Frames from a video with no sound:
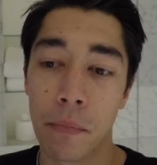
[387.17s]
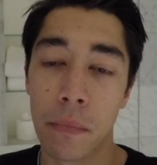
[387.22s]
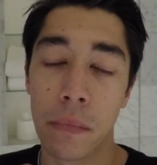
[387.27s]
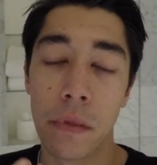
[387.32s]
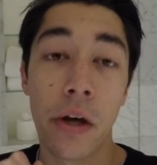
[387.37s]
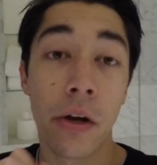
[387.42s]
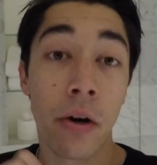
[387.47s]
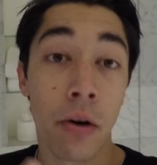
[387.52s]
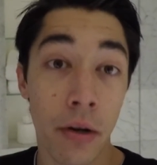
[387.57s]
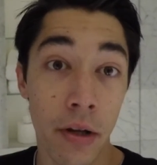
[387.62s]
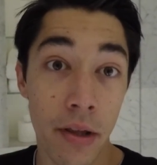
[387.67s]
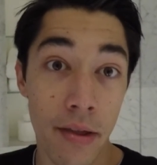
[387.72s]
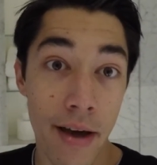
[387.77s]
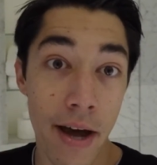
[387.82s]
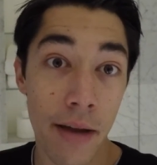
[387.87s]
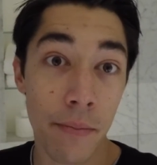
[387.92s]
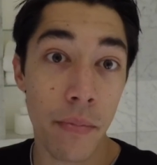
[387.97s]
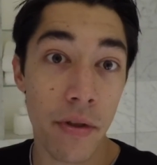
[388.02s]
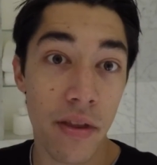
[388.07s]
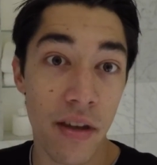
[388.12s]
Not only
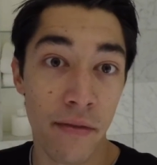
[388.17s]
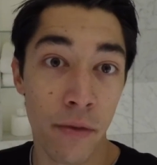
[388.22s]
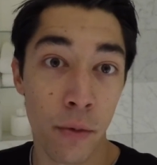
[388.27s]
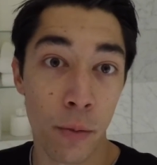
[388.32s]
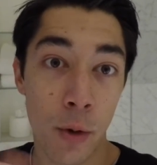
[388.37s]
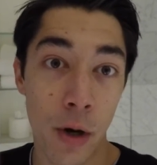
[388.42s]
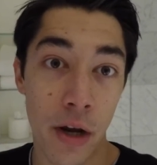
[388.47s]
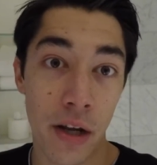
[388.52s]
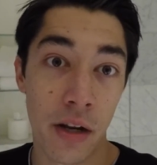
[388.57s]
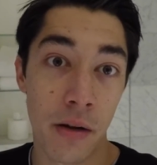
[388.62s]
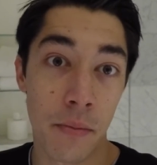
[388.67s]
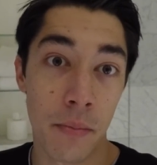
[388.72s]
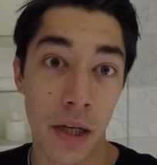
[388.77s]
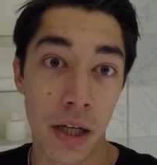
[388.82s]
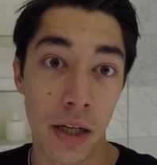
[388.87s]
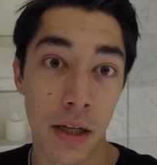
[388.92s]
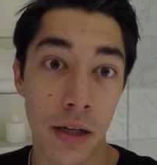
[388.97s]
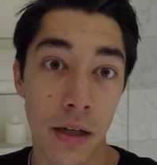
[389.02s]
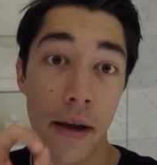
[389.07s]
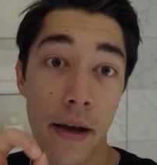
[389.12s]
that, but they've upgraded
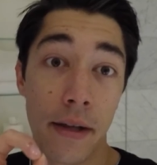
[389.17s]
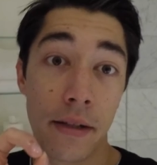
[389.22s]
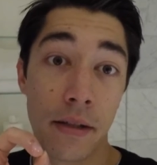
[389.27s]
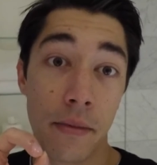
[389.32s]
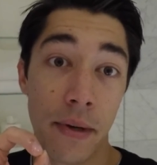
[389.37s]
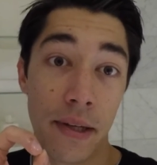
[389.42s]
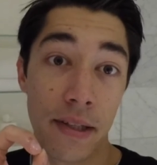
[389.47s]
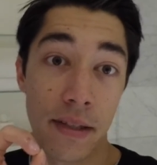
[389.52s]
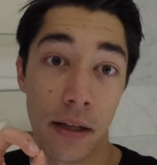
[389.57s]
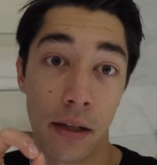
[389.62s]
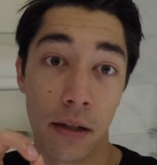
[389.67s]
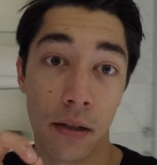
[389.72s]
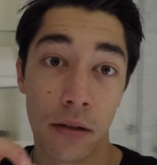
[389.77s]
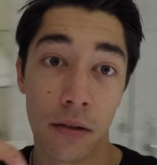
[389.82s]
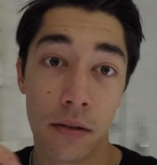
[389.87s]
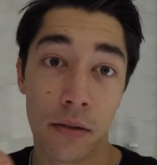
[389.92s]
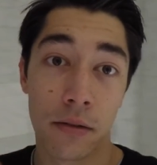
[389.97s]
me. It's amazing.